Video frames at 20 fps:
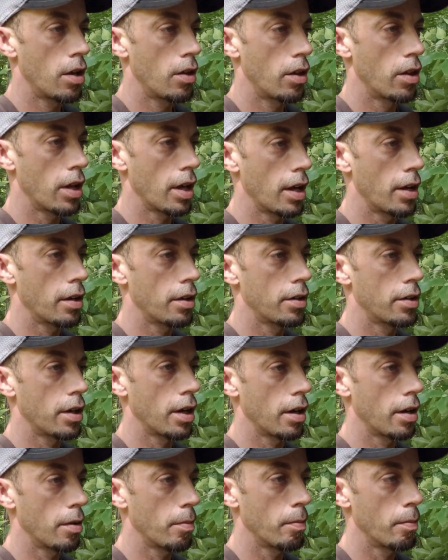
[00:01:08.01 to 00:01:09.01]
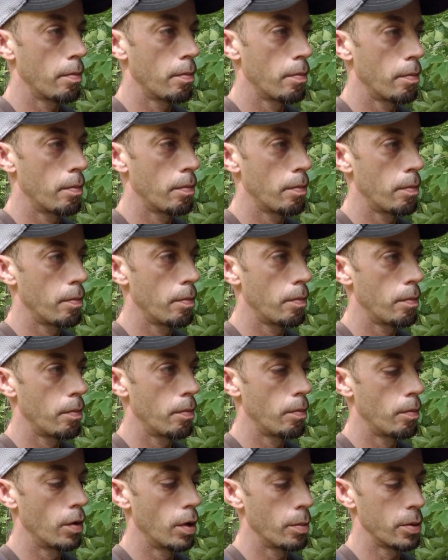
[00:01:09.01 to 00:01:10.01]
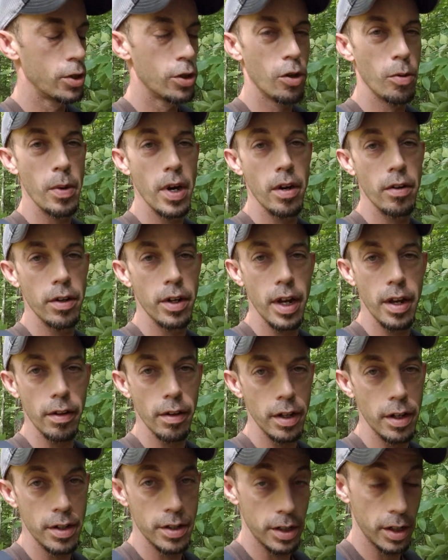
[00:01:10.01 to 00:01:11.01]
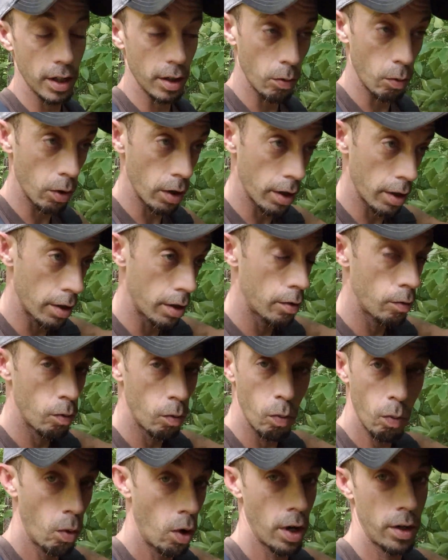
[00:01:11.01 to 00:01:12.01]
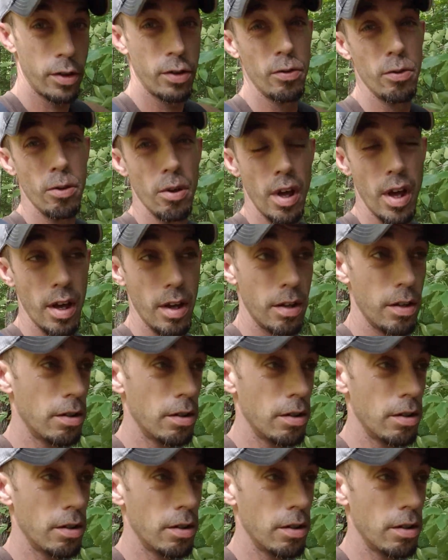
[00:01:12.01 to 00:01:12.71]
that a mature bear in daylight isn't going to want to walk through that.